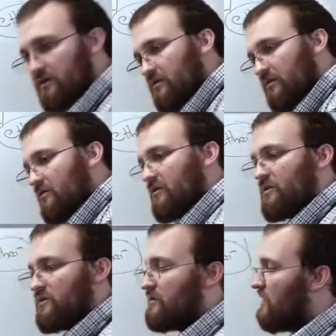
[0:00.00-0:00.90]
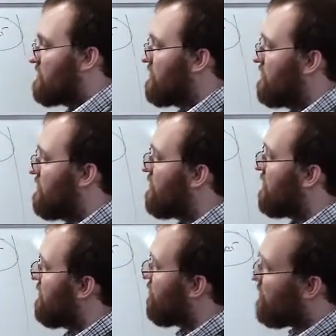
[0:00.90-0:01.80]
Ethereum can stay as
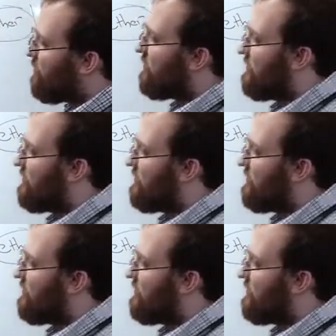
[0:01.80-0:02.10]
Ethereum, Ripple